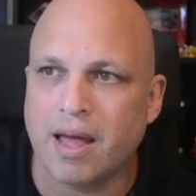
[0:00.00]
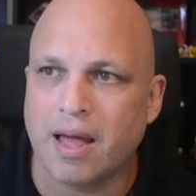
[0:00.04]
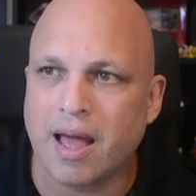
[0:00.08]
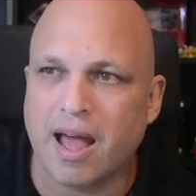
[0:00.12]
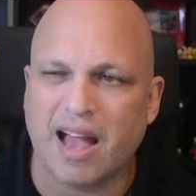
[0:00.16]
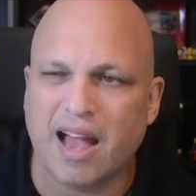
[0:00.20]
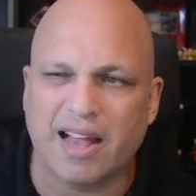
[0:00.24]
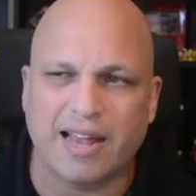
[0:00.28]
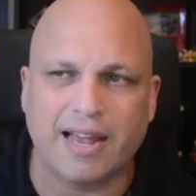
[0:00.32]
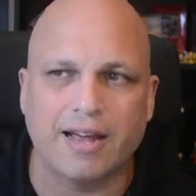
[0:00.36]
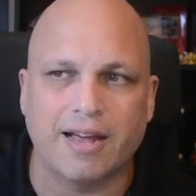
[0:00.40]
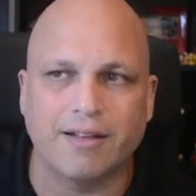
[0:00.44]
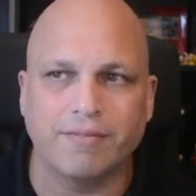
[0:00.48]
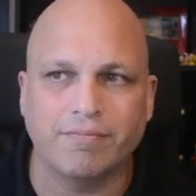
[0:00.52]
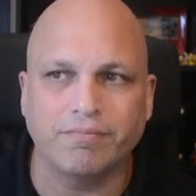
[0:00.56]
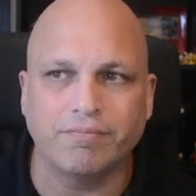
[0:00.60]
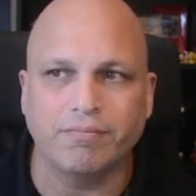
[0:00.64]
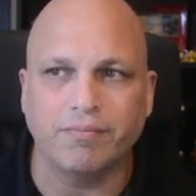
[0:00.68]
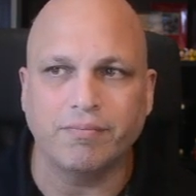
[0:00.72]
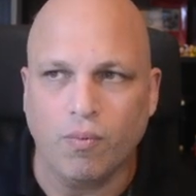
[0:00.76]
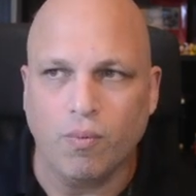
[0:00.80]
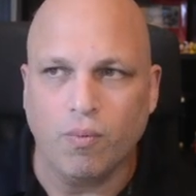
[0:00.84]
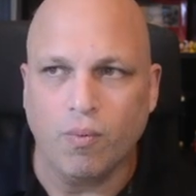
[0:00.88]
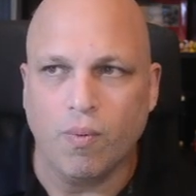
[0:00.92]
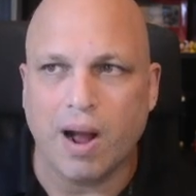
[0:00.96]
Again,
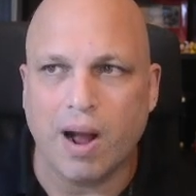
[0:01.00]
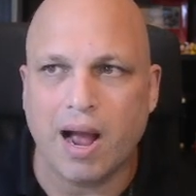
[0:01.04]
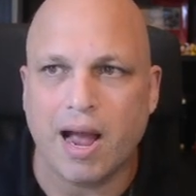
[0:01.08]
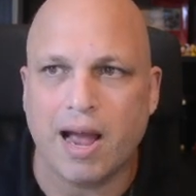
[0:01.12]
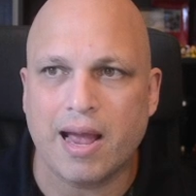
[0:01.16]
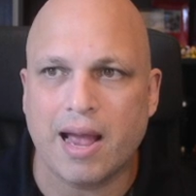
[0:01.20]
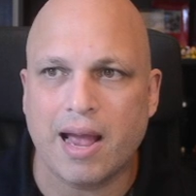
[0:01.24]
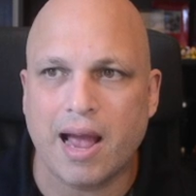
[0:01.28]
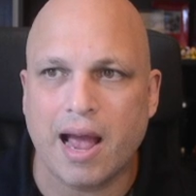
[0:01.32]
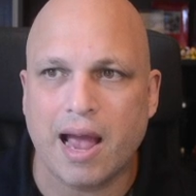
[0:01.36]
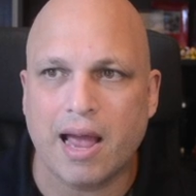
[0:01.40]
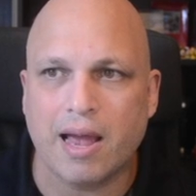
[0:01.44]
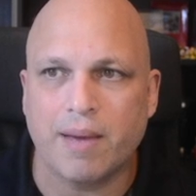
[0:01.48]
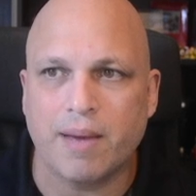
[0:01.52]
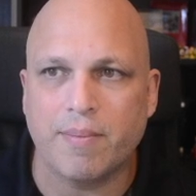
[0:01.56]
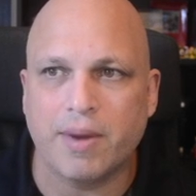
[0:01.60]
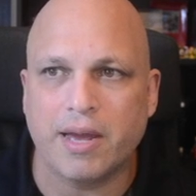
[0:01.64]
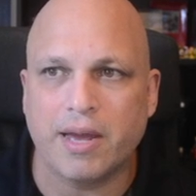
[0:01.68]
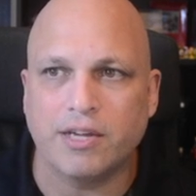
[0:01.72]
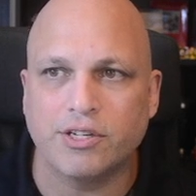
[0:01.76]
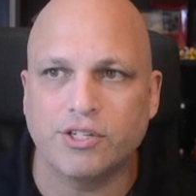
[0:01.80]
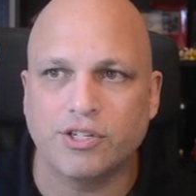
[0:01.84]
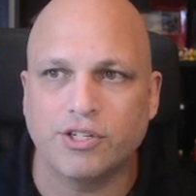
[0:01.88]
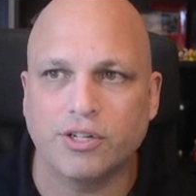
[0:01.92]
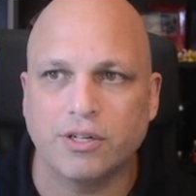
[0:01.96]
why I
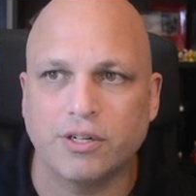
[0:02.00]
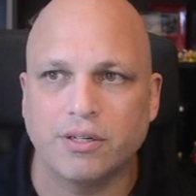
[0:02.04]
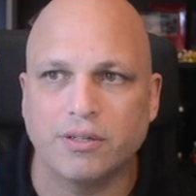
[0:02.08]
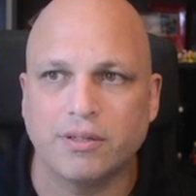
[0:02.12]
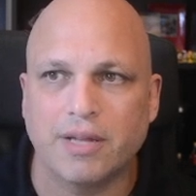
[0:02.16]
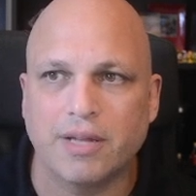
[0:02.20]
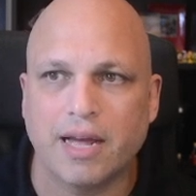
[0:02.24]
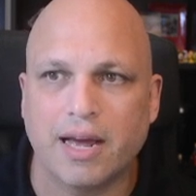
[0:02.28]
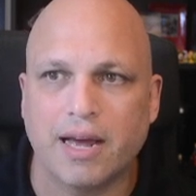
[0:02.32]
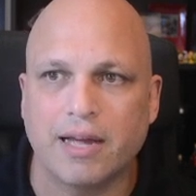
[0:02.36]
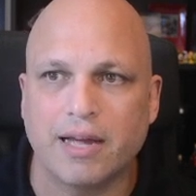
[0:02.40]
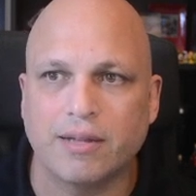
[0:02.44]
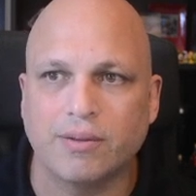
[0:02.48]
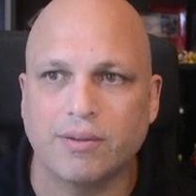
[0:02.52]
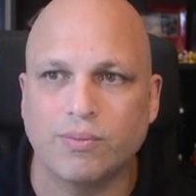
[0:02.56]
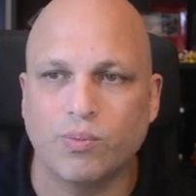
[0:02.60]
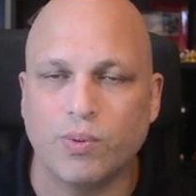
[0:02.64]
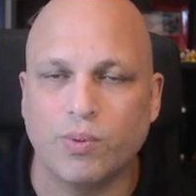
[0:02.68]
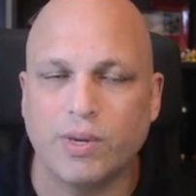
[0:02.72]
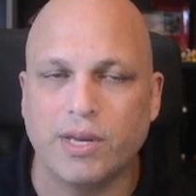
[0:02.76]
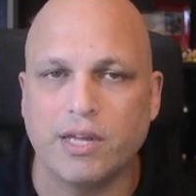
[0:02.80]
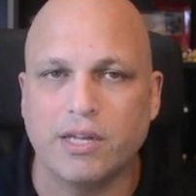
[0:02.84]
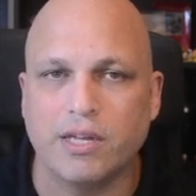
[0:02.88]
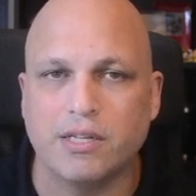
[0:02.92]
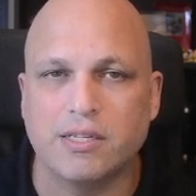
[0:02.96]
mentioned that
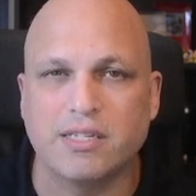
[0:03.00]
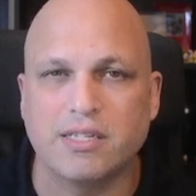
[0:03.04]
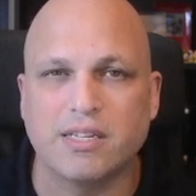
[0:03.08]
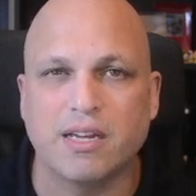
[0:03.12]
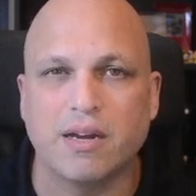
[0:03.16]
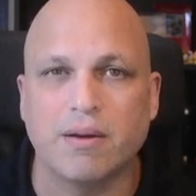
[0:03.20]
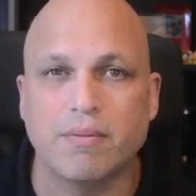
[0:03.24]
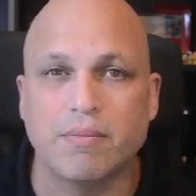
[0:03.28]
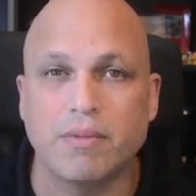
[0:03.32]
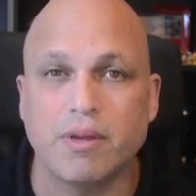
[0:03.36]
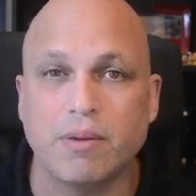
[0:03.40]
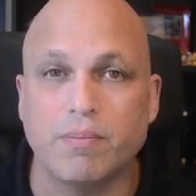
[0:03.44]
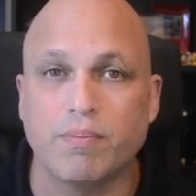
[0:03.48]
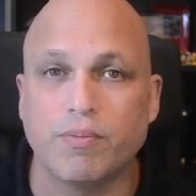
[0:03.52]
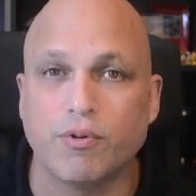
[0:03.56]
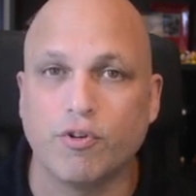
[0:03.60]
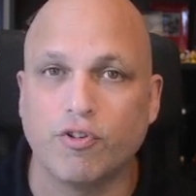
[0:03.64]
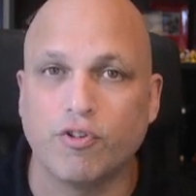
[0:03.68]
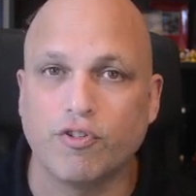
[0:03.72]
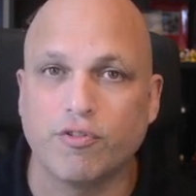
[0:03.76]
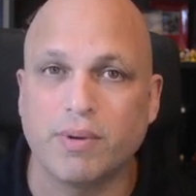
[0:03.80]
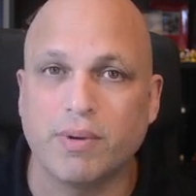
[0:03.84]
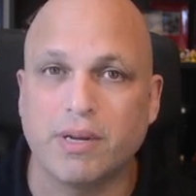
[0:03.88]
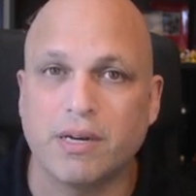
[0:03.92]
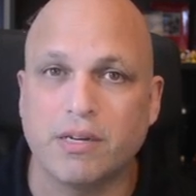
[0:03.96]
we need some
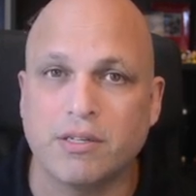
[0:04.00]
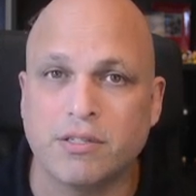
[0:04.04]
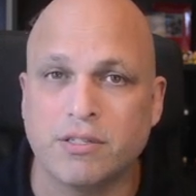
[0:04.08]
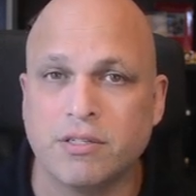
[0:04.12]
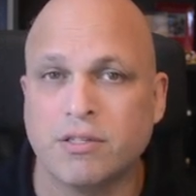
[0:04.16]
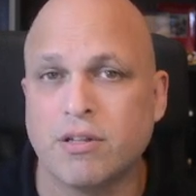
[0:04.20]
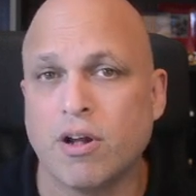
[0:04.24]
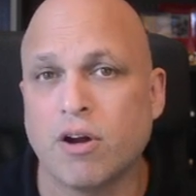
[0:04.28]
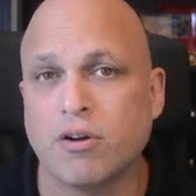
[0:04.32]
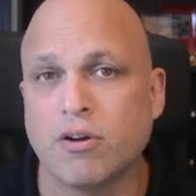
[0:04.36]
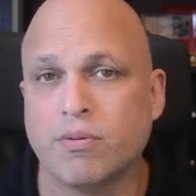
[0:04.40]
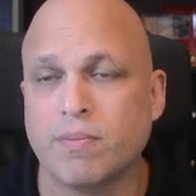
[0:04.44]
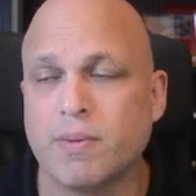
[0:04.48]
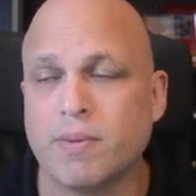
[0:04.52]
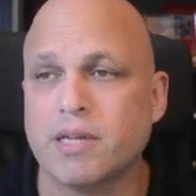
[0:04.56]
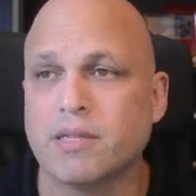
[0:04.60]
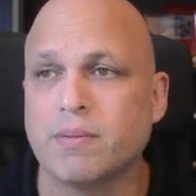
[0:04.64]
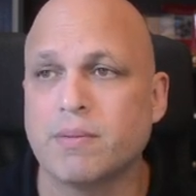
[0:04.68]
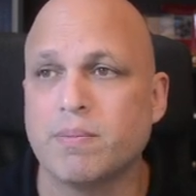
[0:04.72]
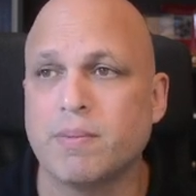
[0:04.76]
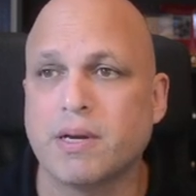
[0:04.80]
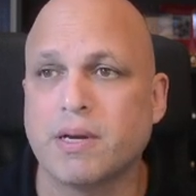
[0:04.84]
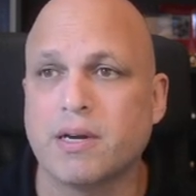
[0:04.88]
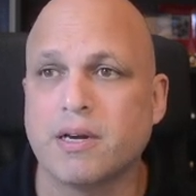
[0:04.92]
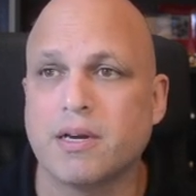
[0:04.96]
improvement in this document,
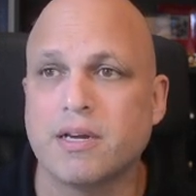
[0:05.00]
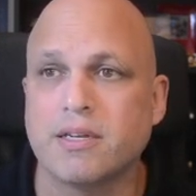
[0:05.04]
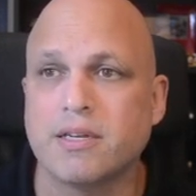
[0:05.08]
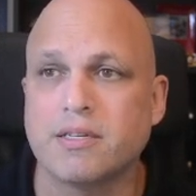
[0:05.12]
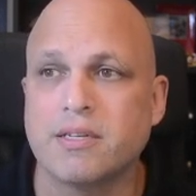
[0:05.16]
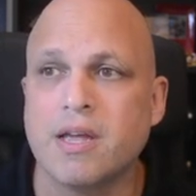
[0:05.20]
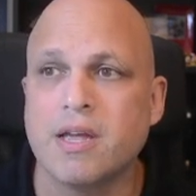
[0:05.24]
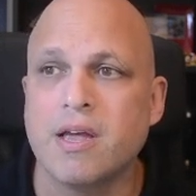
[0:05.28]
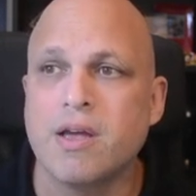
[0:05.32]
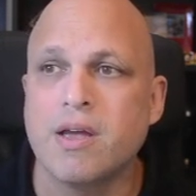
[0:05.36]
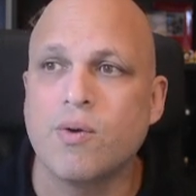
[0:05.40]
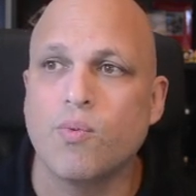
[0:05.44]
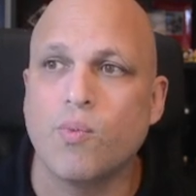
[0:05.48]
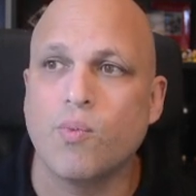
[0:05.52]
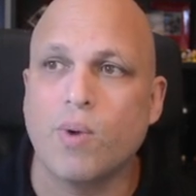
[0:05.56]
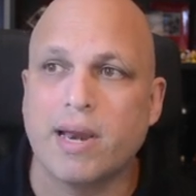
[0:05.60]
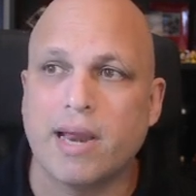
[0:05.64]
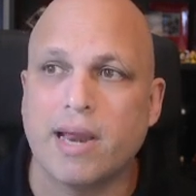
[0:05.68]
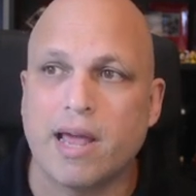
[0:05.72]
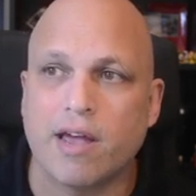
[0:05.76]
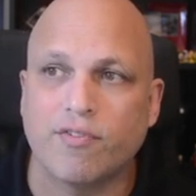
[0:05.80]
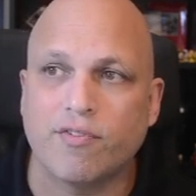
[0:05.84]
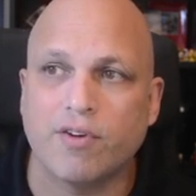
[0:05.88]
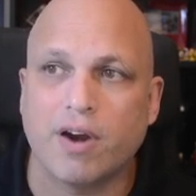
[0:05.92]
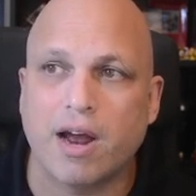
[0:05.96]
because
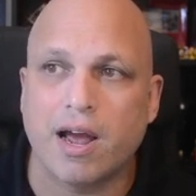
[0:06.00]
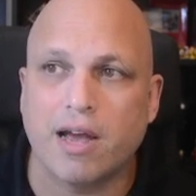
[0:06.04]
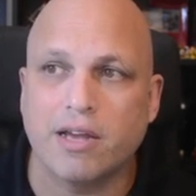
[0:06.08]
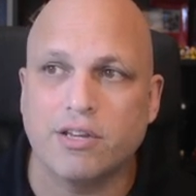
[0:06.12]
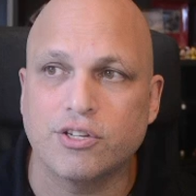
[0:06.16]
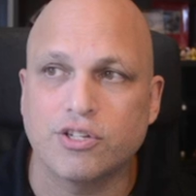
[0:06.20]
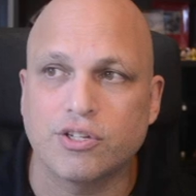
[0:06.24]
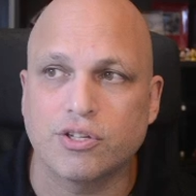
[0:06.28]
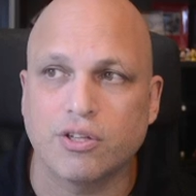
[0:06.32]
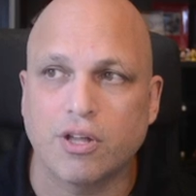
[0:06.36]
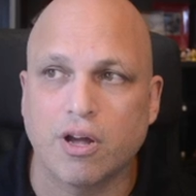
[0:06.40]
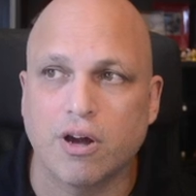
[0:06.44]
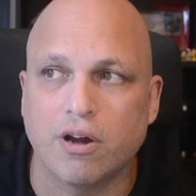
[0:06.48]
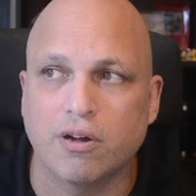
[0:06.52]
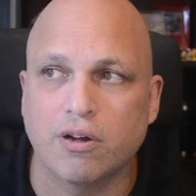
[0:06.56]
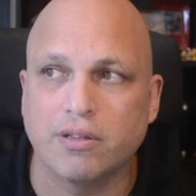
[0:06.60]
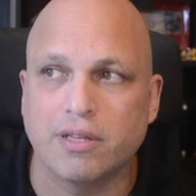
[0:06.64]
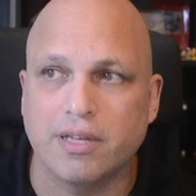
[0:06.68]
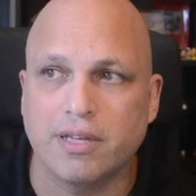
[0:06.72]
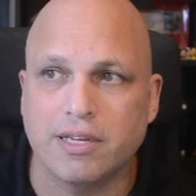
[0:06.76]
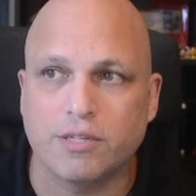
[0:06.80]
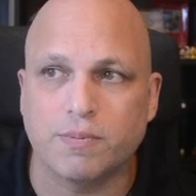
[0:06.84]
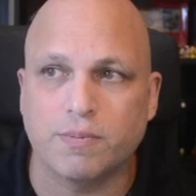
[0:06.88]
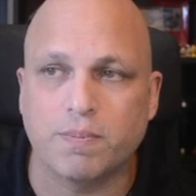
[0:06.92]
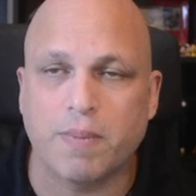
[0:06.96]
whenever I install
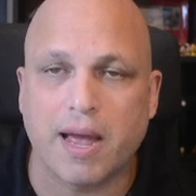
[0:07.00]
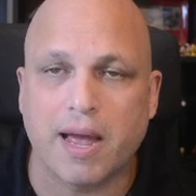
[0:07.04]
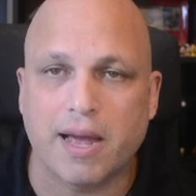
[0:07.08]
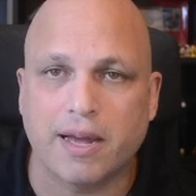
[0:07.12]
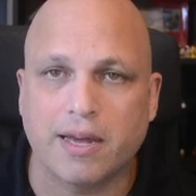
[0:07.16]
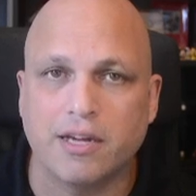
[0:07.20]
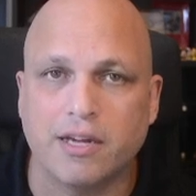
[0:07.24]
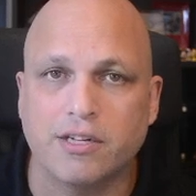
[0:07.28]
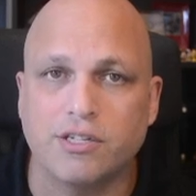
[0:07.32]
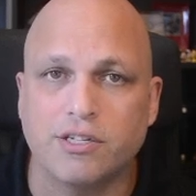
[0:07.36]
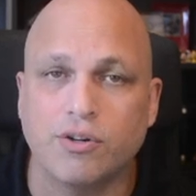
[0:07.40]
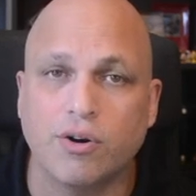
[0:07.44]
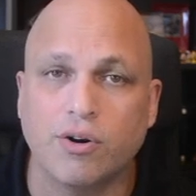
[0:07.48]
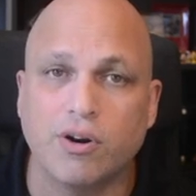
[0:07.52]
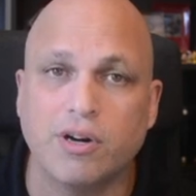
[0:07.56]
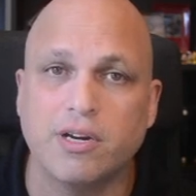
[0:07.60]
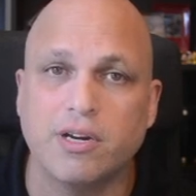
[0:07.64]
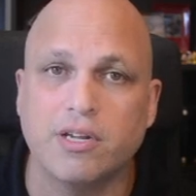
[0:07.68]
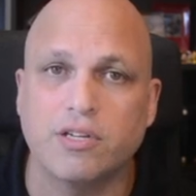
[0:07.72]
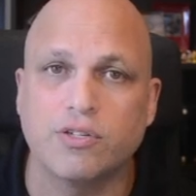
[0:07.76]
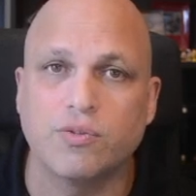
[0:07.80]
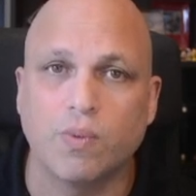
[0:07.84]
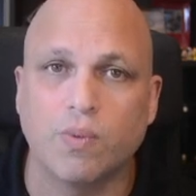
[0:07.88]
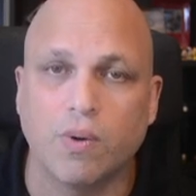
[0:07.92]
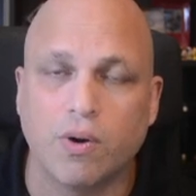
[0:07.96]
this package or
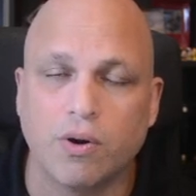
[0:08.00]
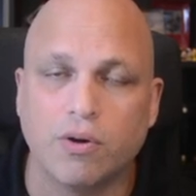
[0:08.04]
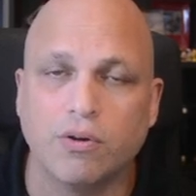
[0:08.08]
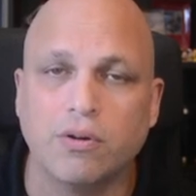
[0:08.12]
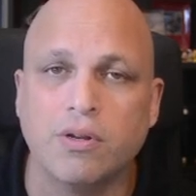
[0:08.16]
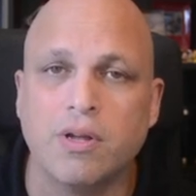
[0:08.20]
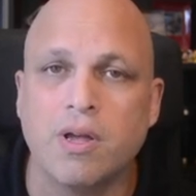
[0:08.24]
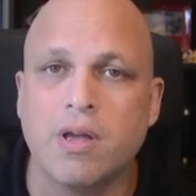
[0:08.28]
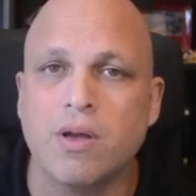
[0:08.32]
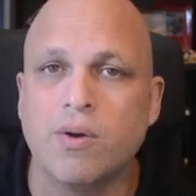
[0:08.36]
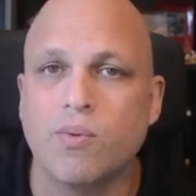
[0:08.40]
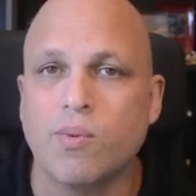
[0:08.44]
this role,